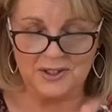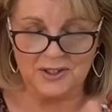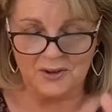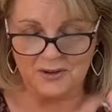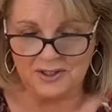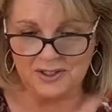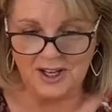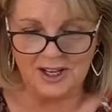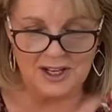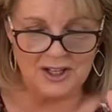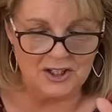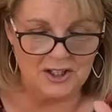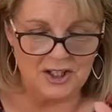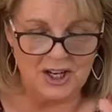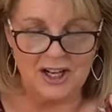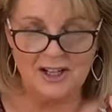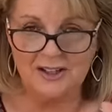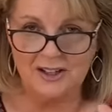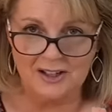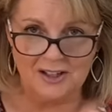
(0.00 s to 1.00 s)
So it's like a
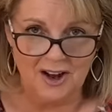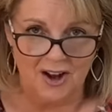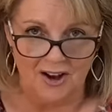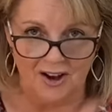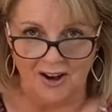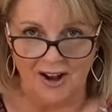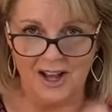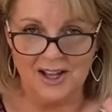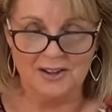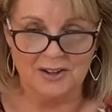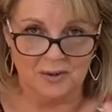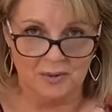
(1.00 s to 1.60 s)
Jekyll and Hyde,